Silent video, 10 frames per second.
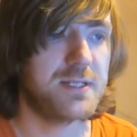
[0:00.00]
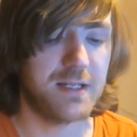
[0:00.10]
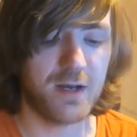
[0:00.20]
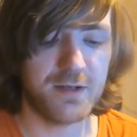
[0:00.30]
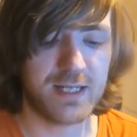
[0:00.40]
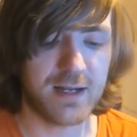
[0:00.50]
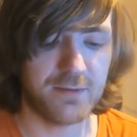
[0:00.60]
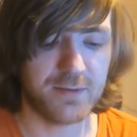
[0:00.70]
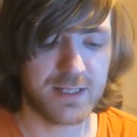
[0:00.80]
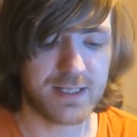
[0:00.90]
I was in the
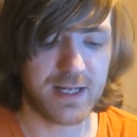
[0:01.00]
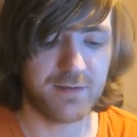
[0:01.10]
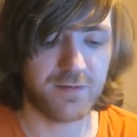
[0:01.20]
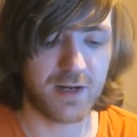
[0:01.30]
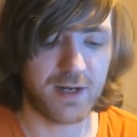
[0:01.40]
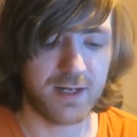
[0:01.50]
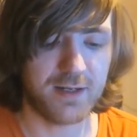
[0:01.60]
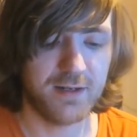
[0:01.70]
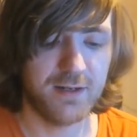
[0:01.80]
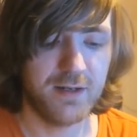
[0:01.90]
hotel, he said,
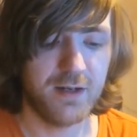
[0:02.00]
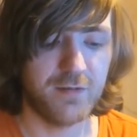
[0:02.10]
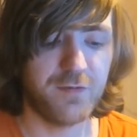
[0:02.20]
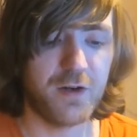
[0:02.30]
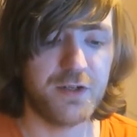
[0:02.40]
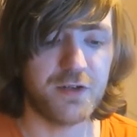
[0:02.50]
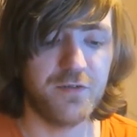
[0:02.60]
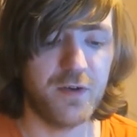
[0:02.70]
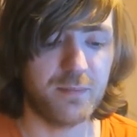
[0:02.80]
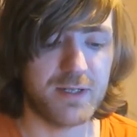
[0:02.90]
finally. I followed your
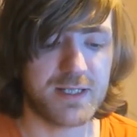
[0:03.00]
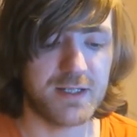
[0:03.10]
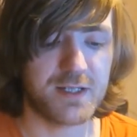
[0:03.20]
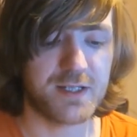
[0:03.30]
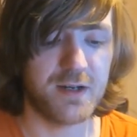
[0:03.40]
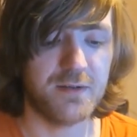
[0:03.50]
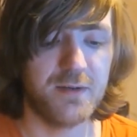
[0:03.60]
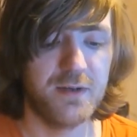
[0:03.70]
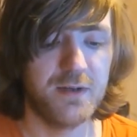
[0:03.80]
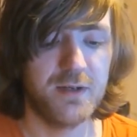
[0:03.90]
footprints in the snow.
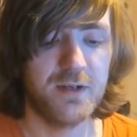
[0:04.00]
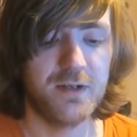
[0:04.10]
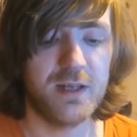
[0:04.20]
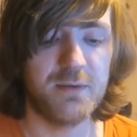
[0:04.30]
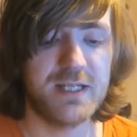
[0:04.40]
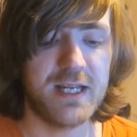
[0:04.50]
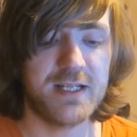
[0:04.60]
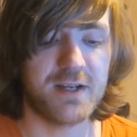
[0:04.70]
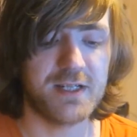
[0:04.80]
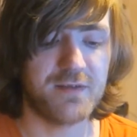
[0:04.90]
There were
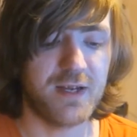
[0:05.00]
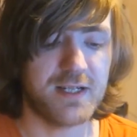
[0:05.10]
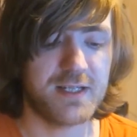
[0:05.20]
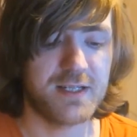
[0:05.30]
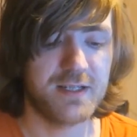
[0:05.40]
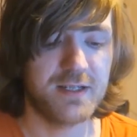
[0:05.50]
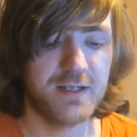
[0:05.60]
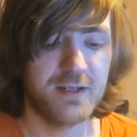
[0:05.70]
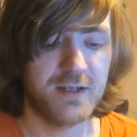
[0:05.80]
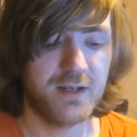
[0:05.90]
tears on his face.
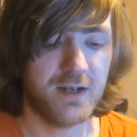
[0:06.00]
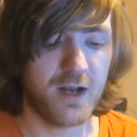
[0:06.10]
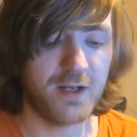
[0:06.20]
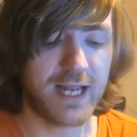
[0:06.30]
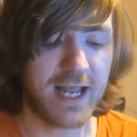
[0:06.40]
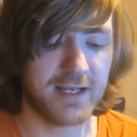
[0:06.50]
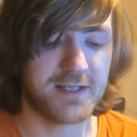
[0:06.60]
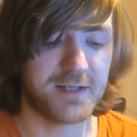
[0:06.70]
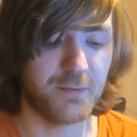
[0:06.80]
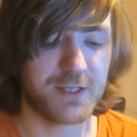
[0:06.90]
Okay,
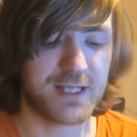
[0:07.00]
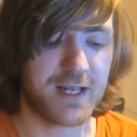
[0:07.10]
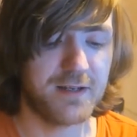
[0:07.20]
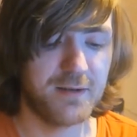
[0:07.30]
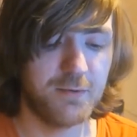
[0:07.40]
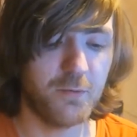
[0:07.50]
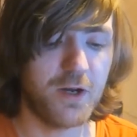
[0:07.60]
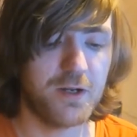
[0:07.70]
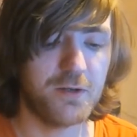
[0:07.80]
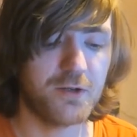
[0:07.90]
someone said, but
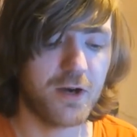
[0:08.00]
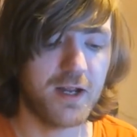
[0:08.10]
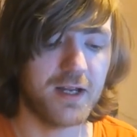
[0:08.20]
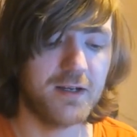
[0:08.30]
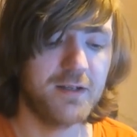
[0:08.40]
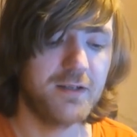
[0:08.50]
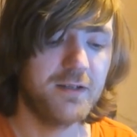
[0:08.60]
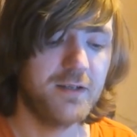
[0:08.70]
why are you crying?